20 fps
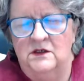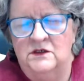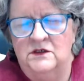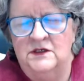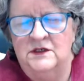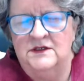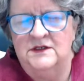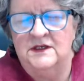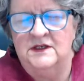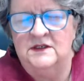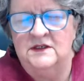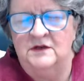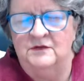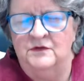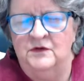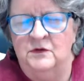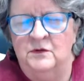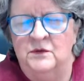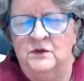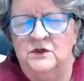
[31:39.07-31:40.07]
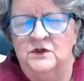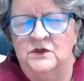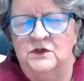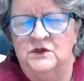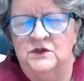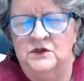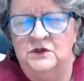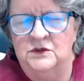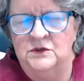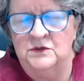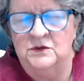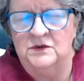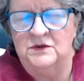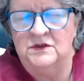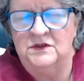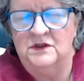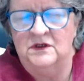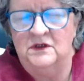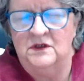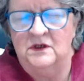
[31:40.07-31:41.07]
She says if you were to
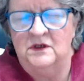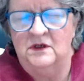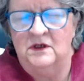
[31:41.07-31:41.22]
choose,